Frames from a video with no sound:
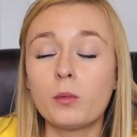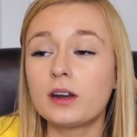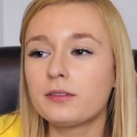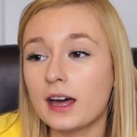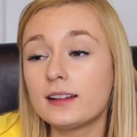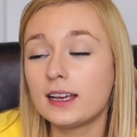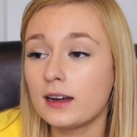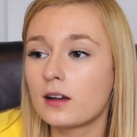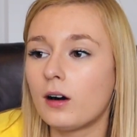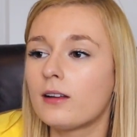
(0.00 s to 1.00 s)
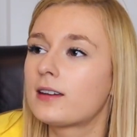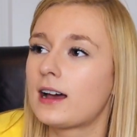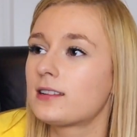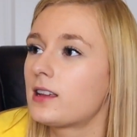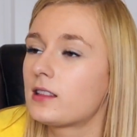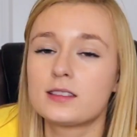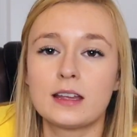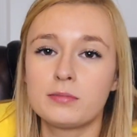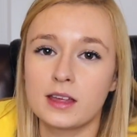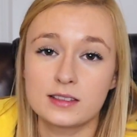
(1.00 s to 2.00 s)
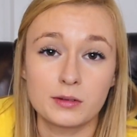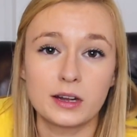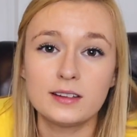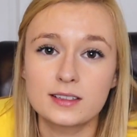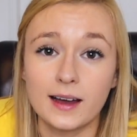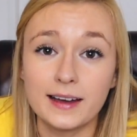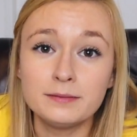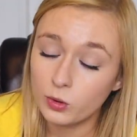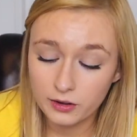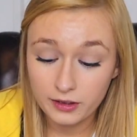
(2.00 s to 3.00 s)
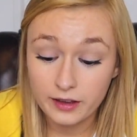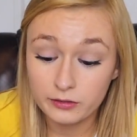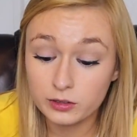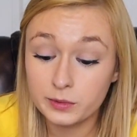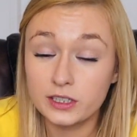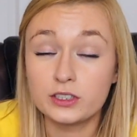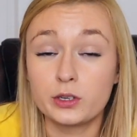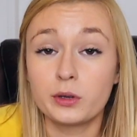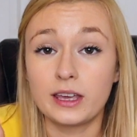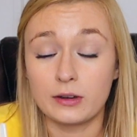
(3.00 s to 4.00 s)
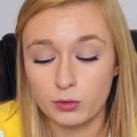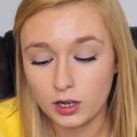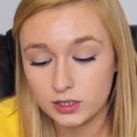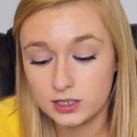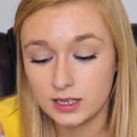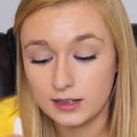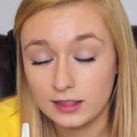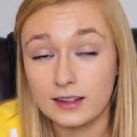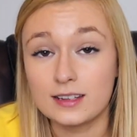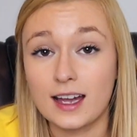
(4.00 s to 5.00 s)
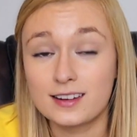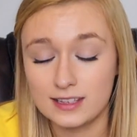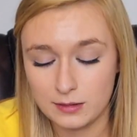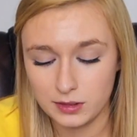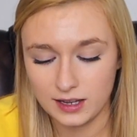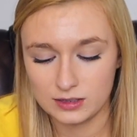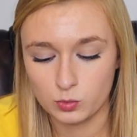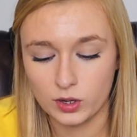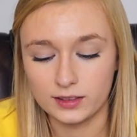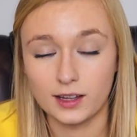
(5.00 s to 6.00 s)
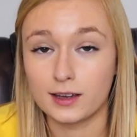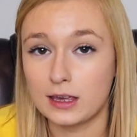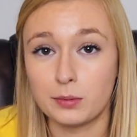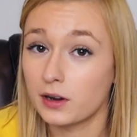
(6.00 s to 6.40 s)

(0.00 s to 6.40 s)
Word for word: And what if that lady called and asked to get the same thing someone else got? What if everybody's doing it and we're all just getting the exact same thing as one lucky